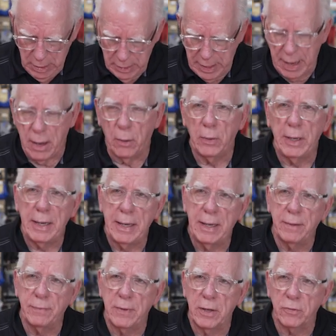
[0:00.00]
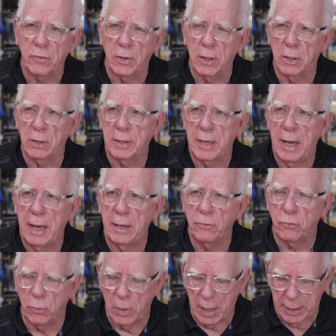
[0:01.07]
Now, in this little
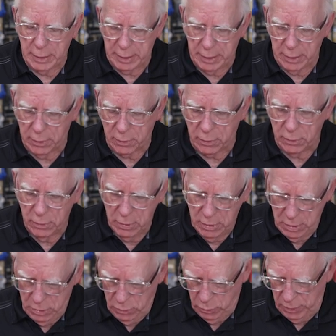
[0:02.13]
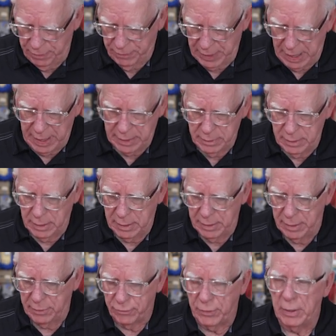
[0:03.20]
case right here, We've got a
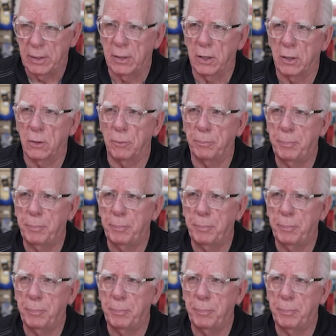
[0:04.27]
nifty little